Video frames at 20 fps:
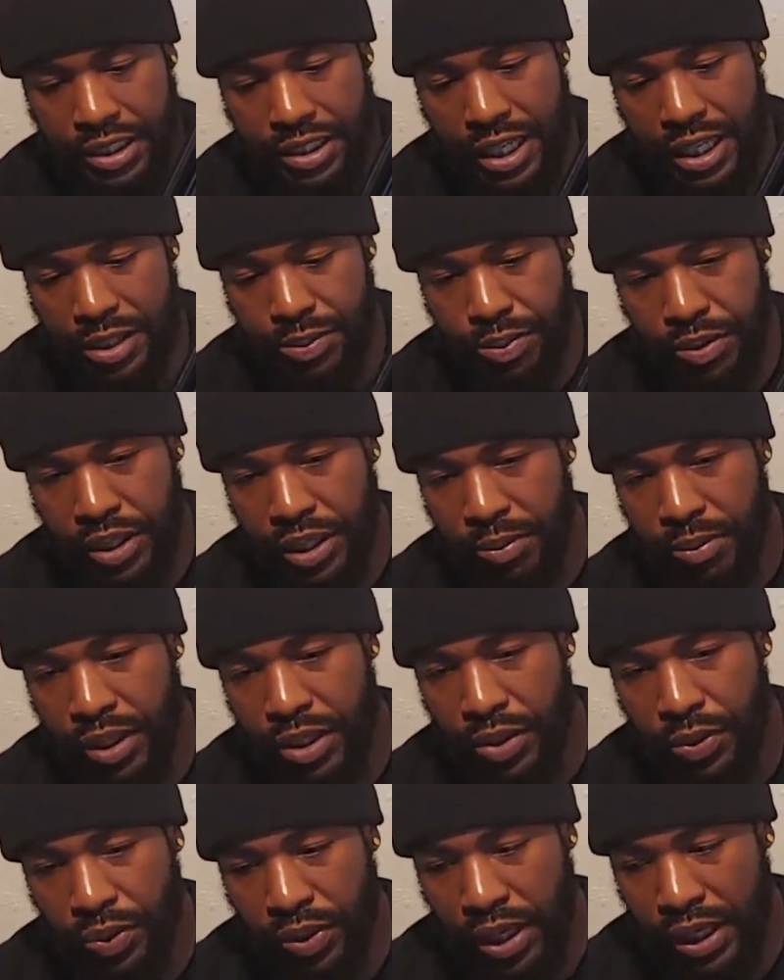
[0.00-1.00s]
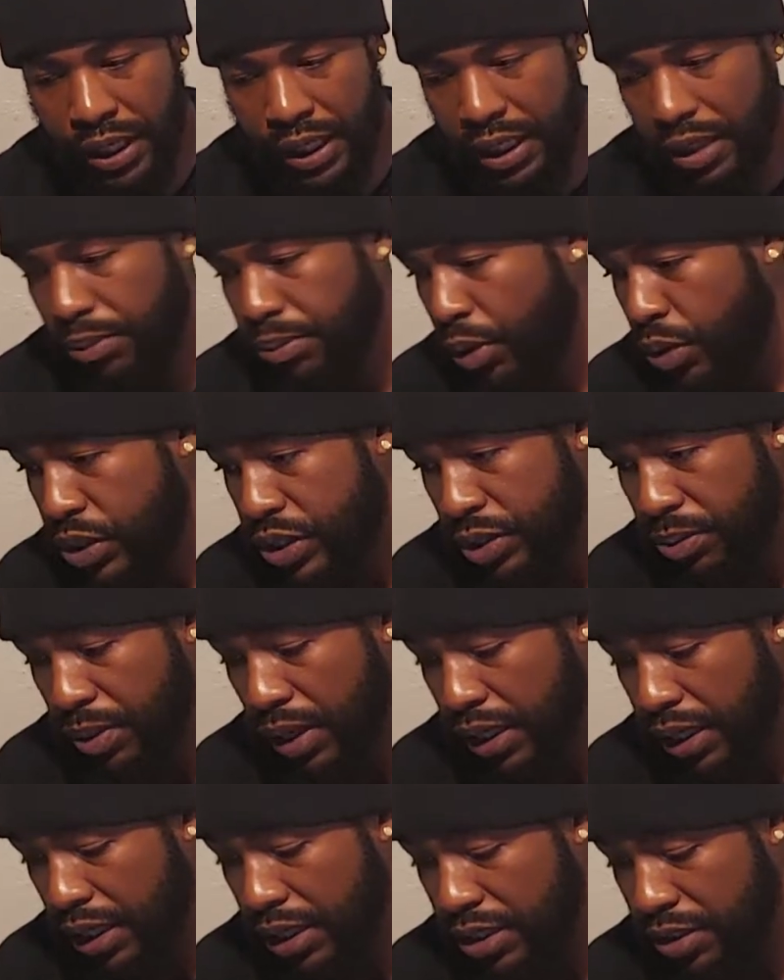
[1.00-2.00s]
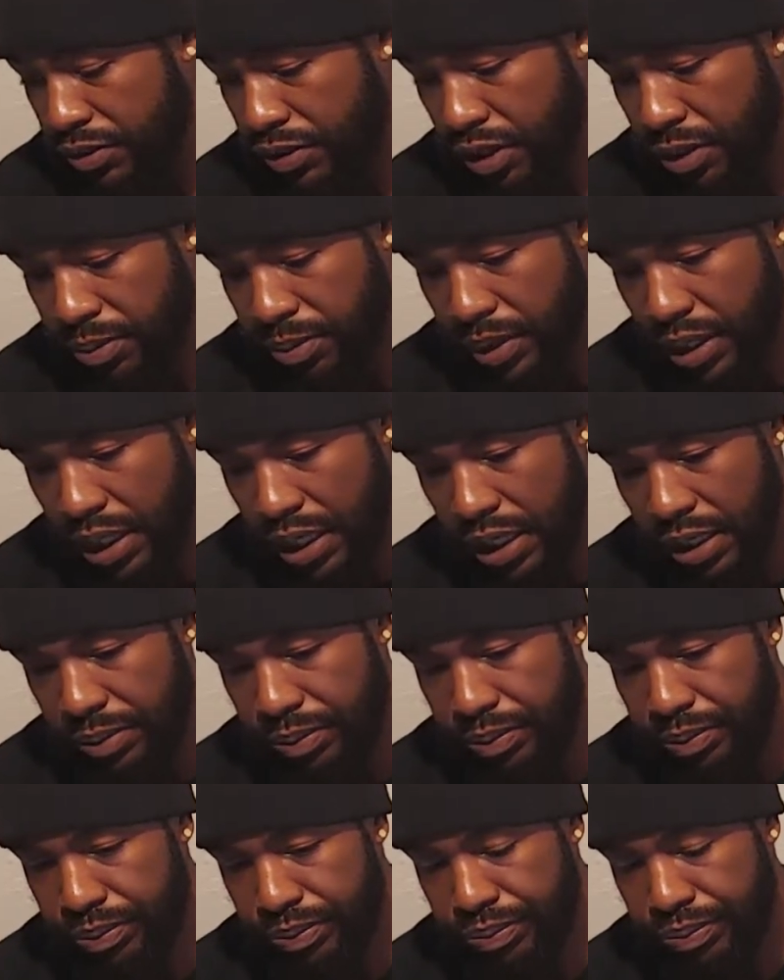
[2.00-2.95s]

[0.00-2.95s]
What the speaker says: that's pretty much where I get most of my guns from.